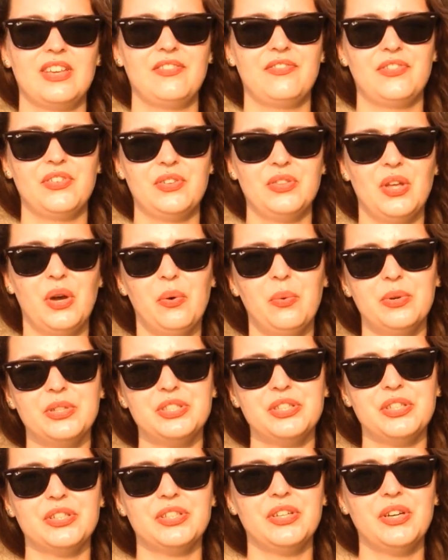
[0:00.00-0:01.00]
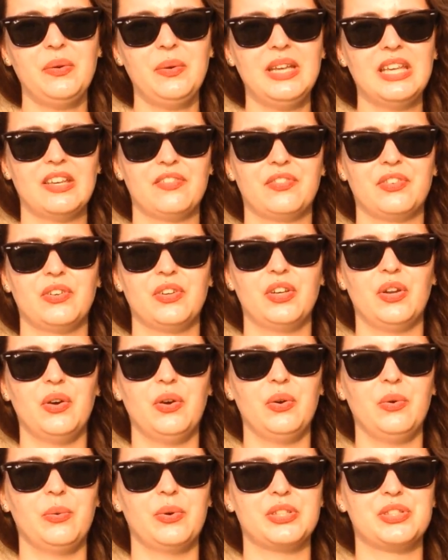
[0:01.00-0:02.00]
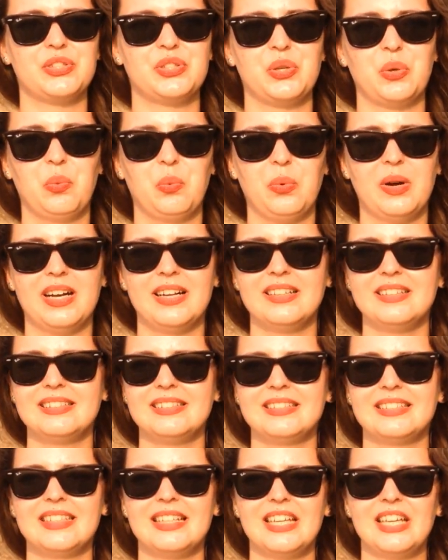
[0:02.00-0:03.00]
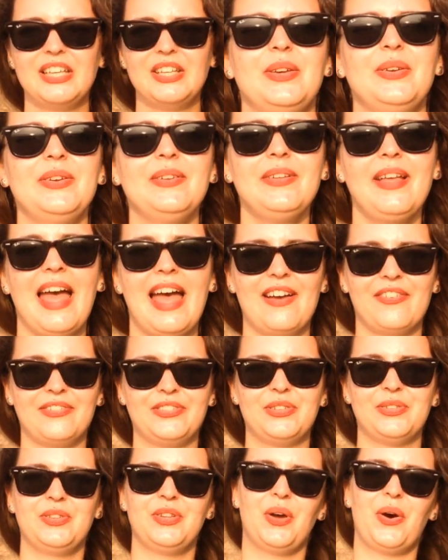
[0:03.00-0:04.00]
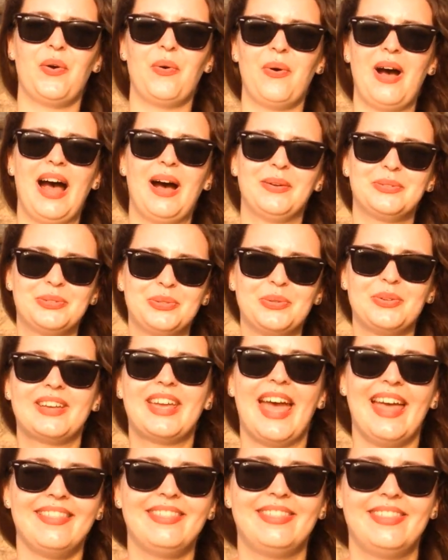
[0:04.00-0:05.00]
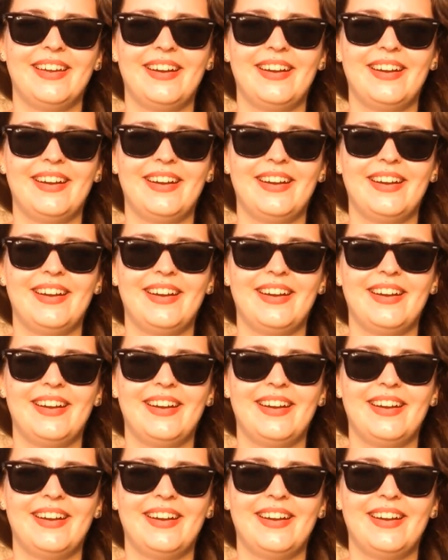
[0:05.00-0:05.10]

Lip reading: if you know what you're doing, if you know what you want, you don't have to know how to get